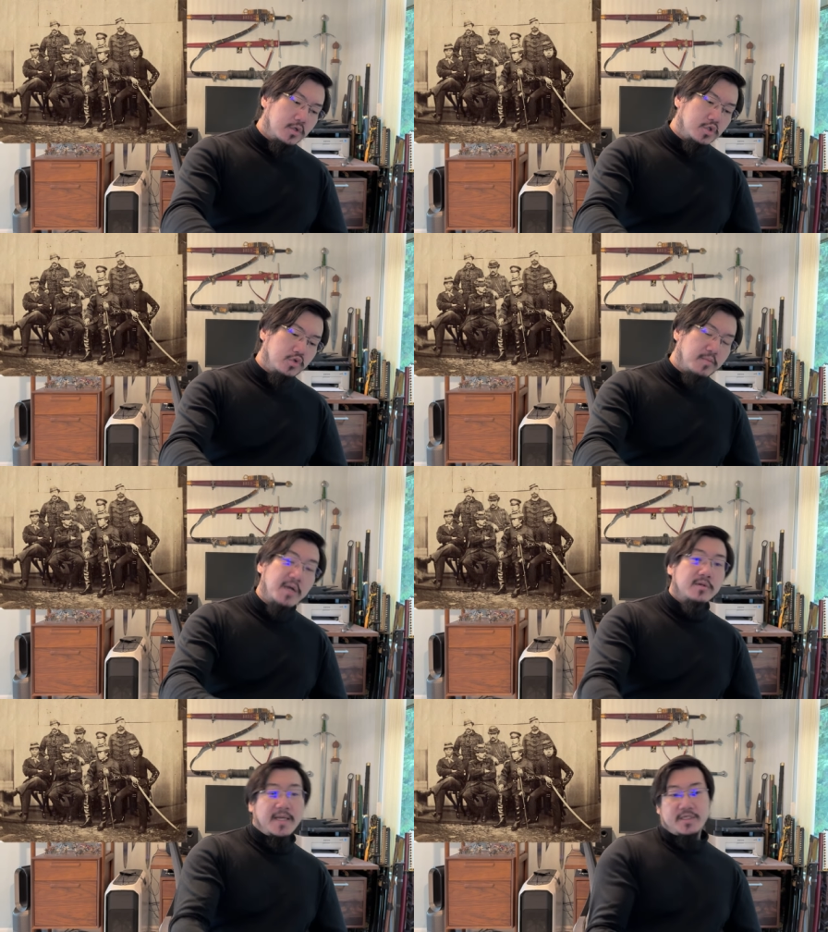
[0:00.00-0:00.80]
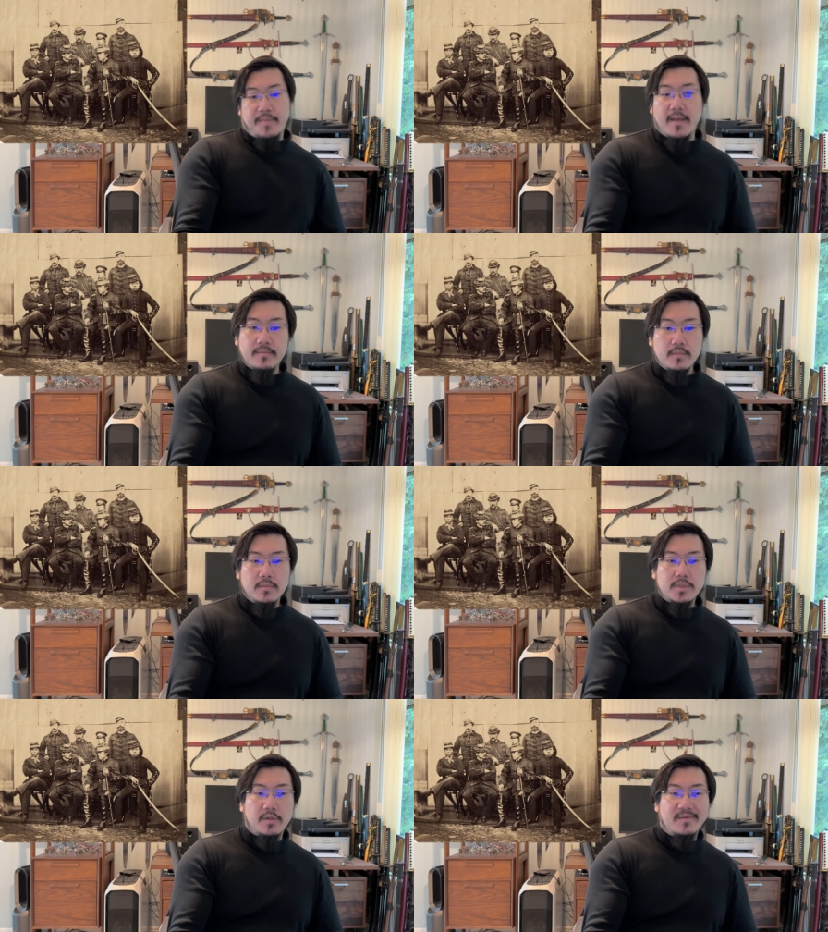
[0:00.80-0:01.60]
to modernize Japan.
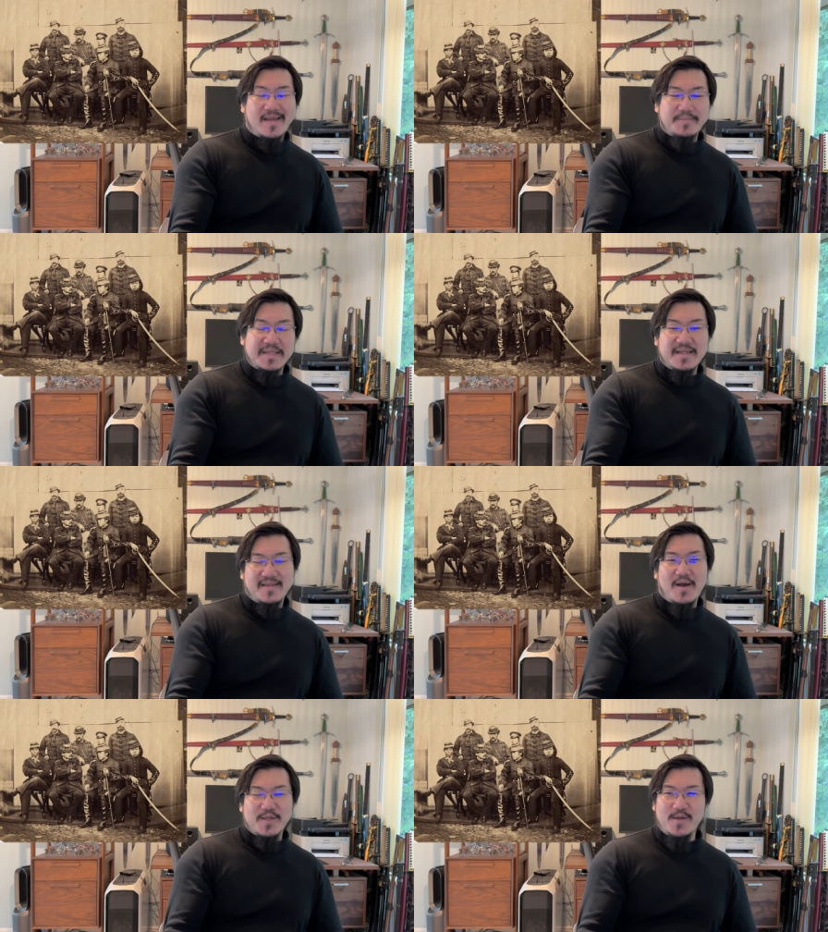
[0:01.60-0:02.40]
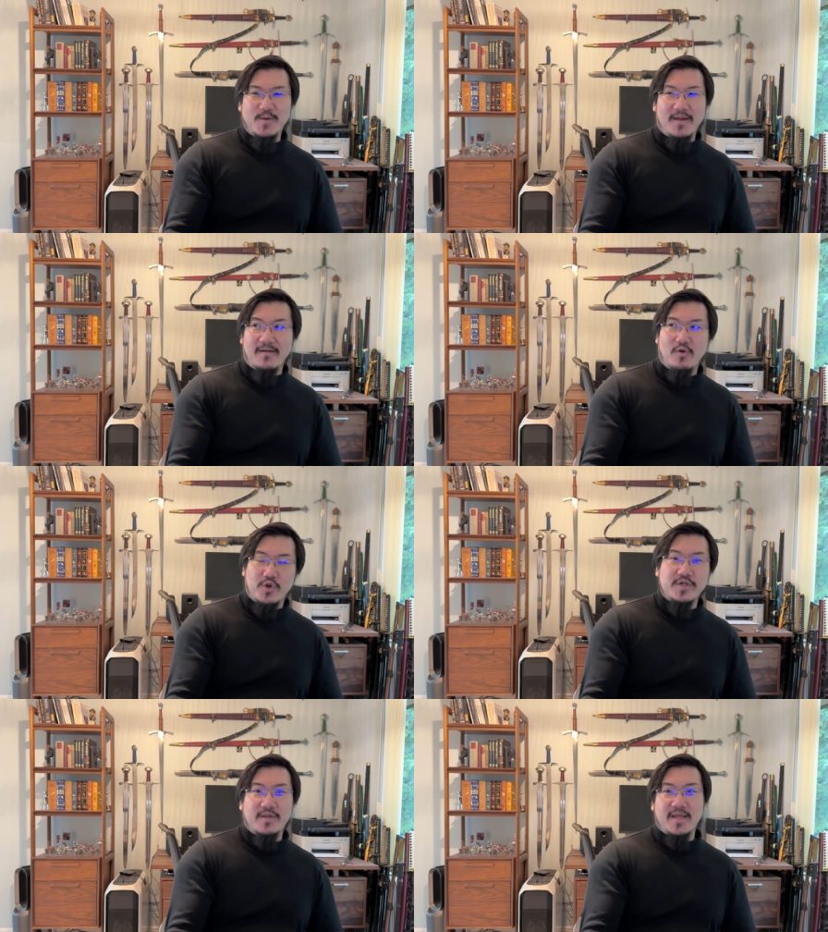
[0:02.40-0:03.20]
So that basically tells you their
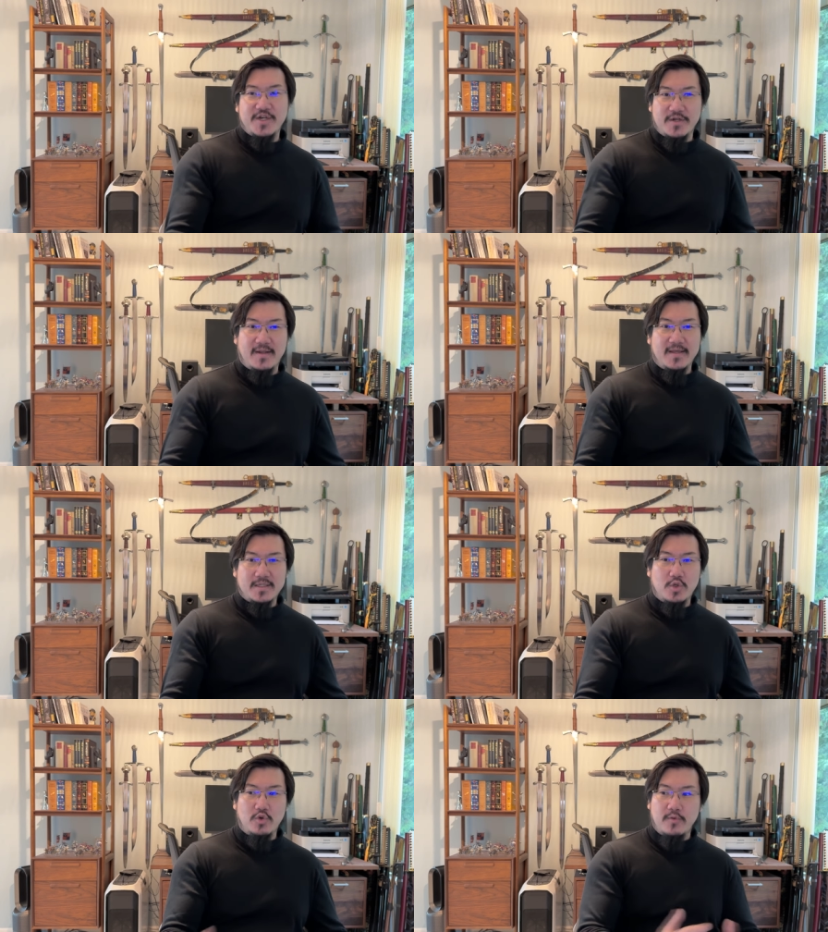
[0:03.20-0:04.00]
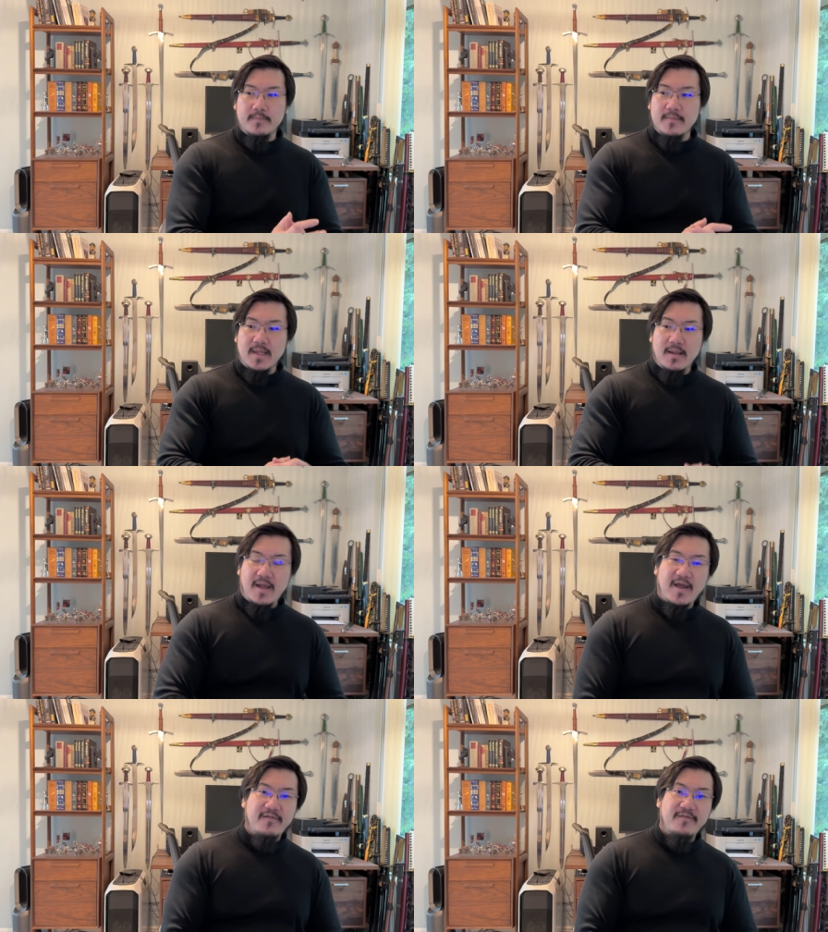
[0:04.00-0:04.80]
original intention is to
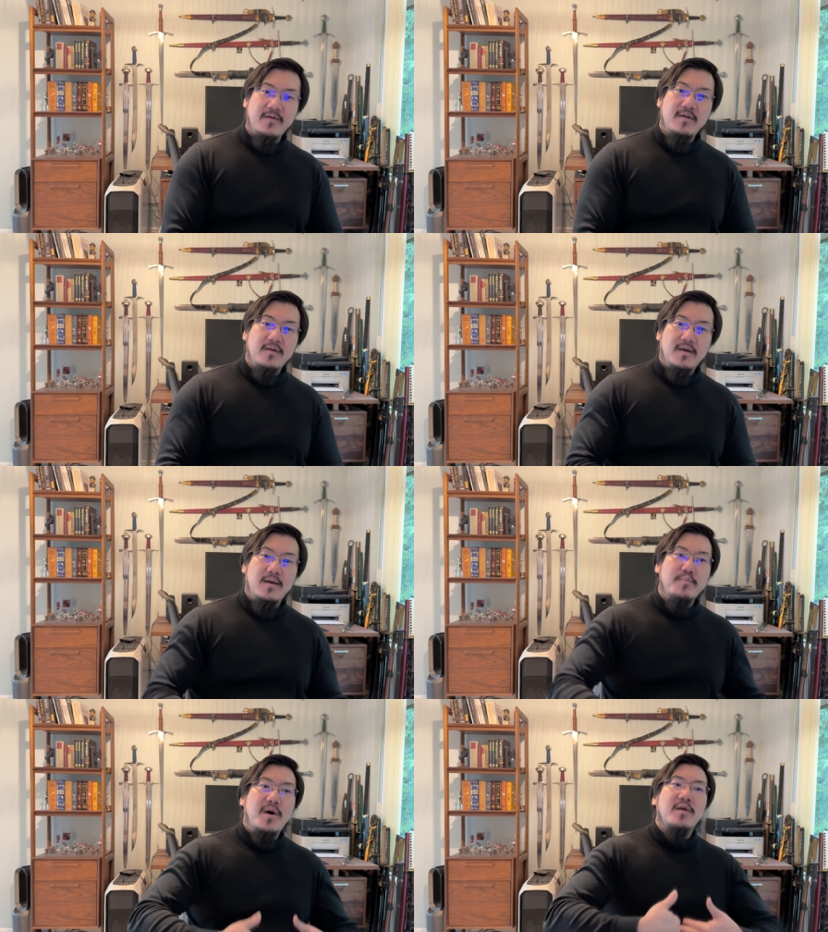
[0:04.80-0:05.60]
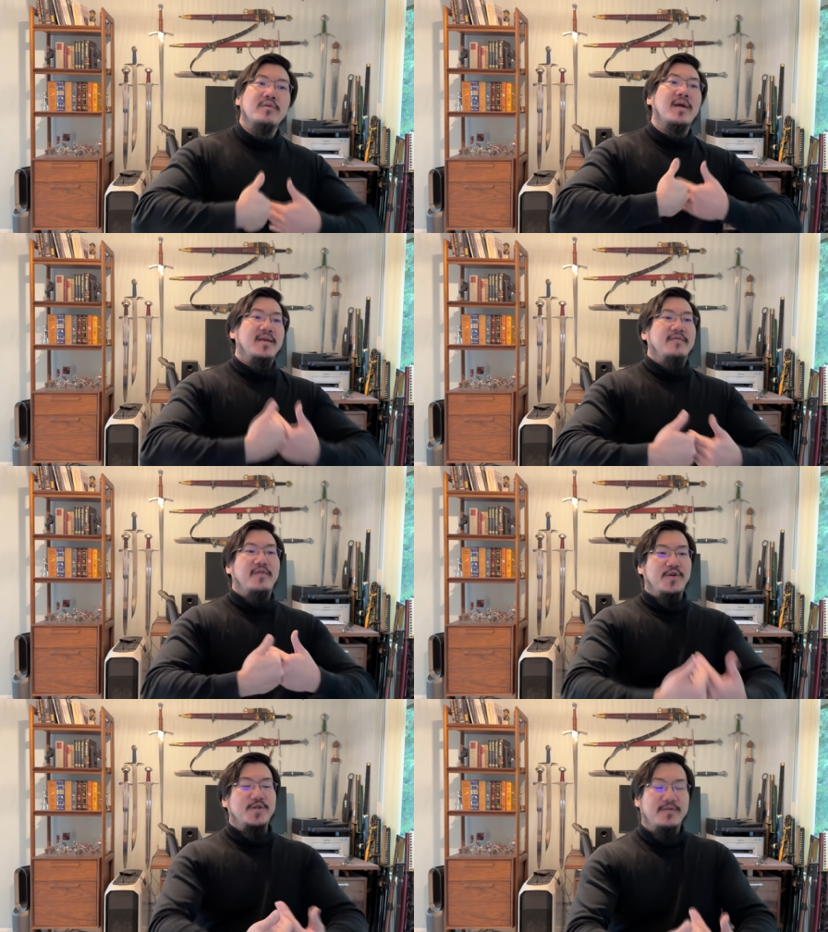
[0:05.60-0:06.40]
have a modernized
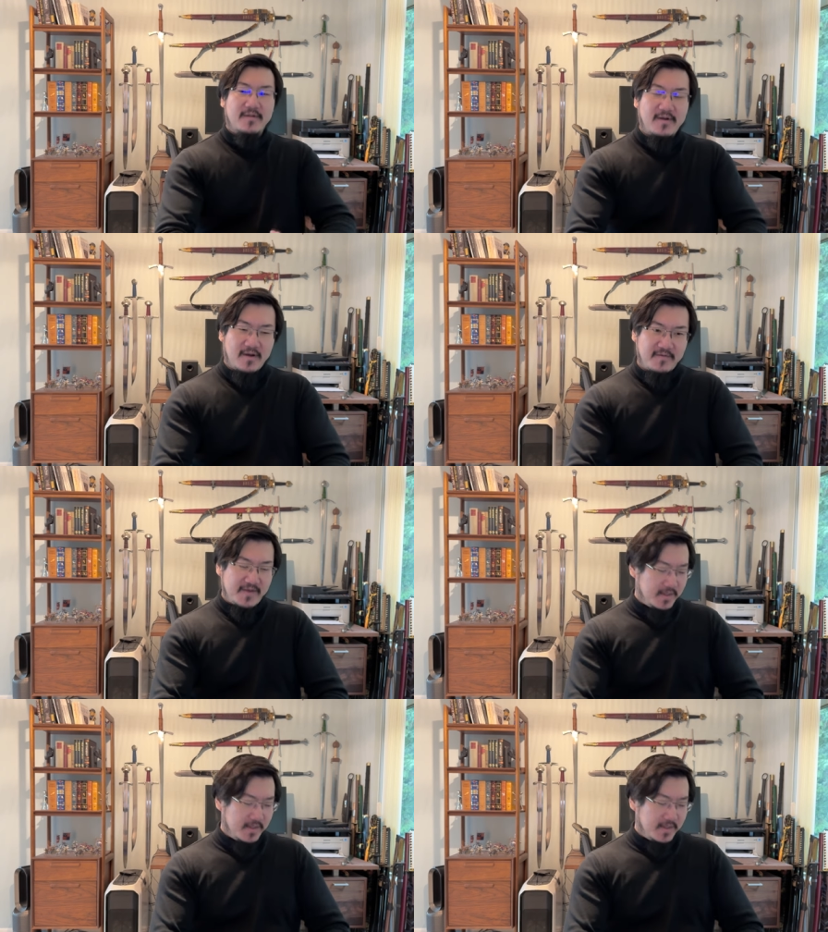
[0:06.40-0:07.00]
version of